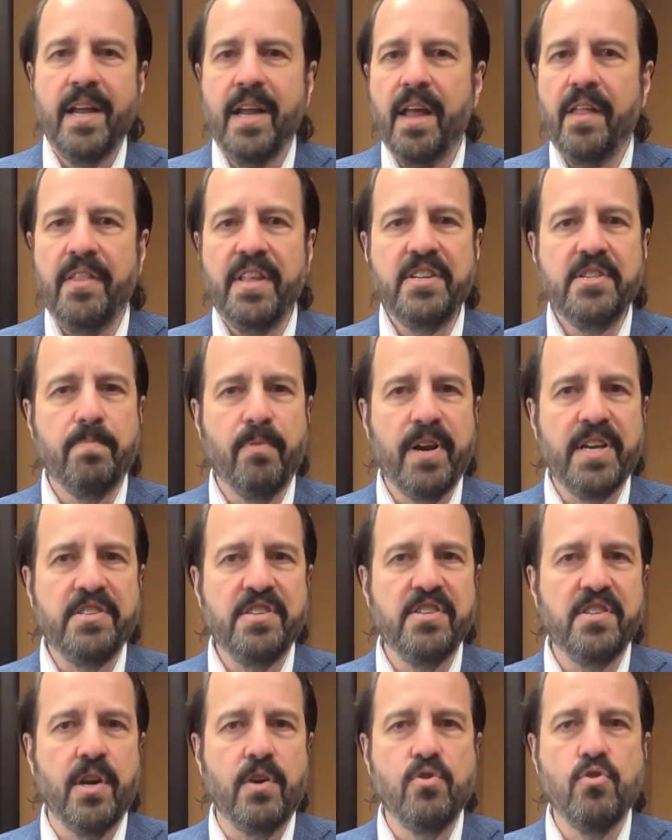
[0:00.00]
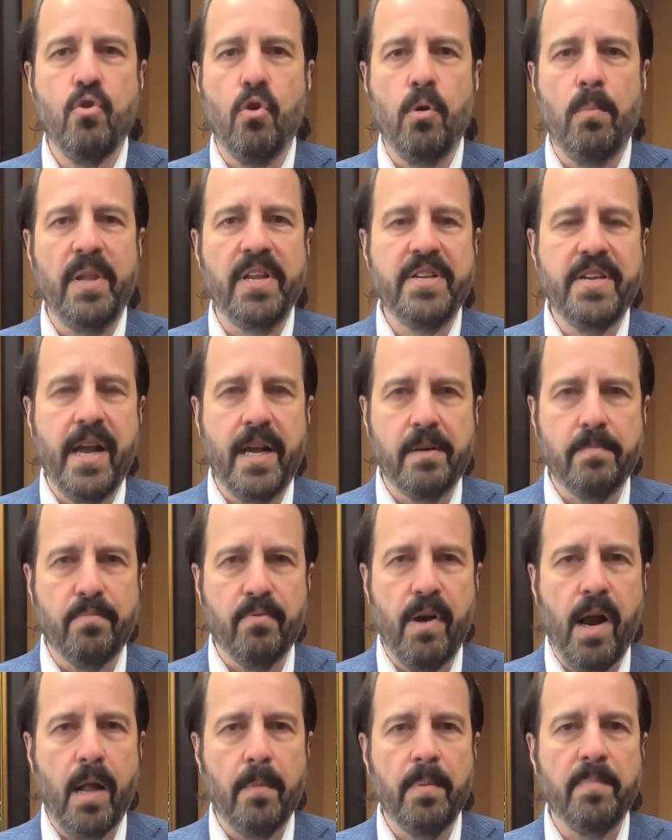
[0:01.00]
these braces are normally not a
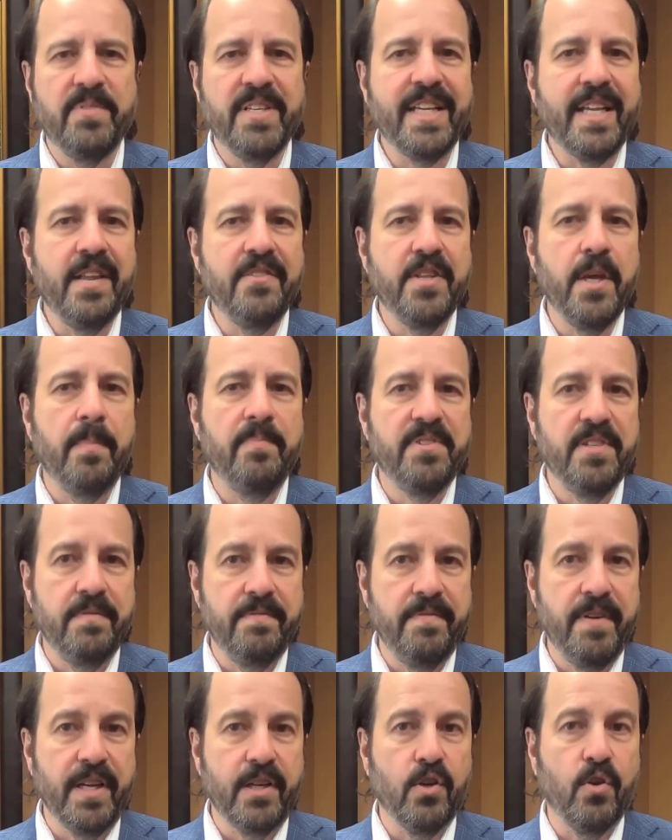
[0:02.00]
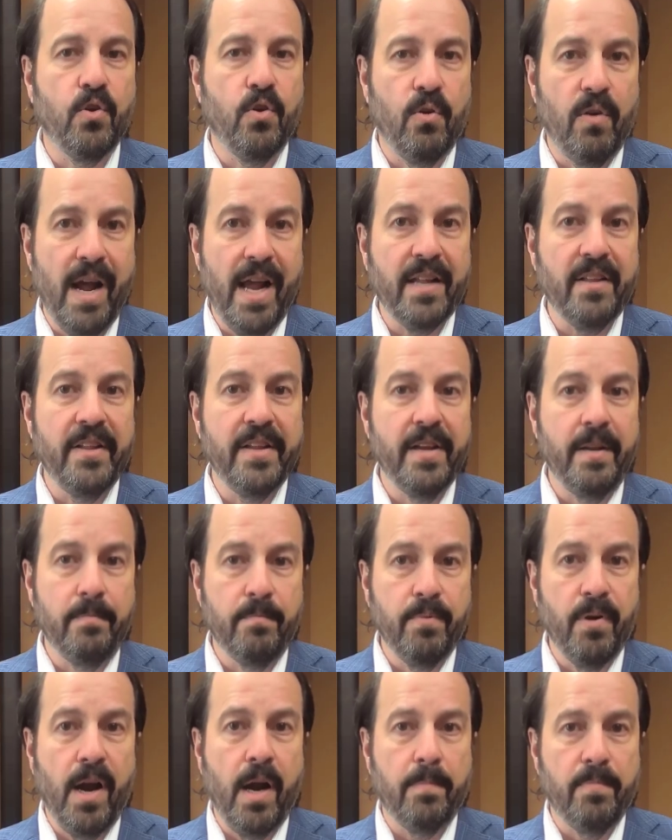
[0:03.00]
problem to get them to fit correctly and
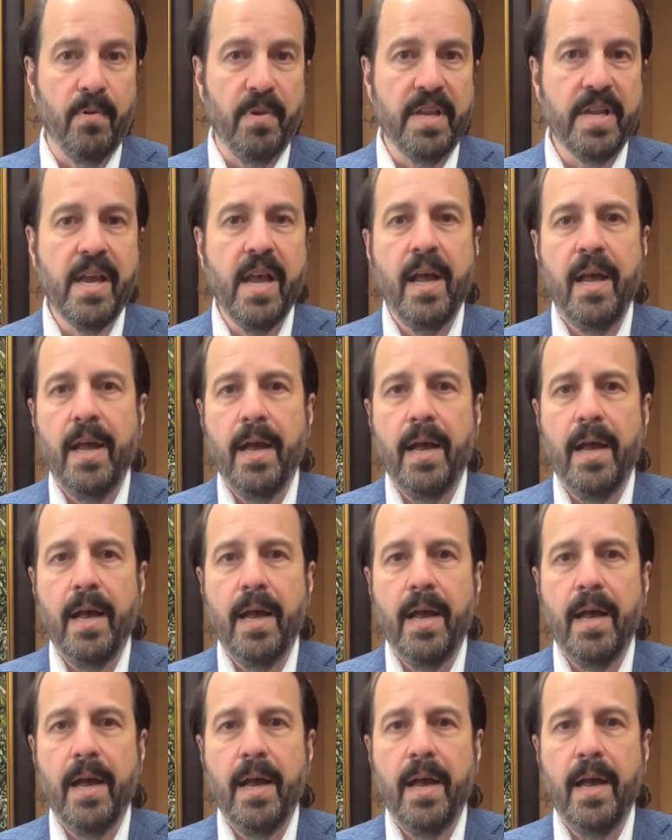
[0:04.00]
properly.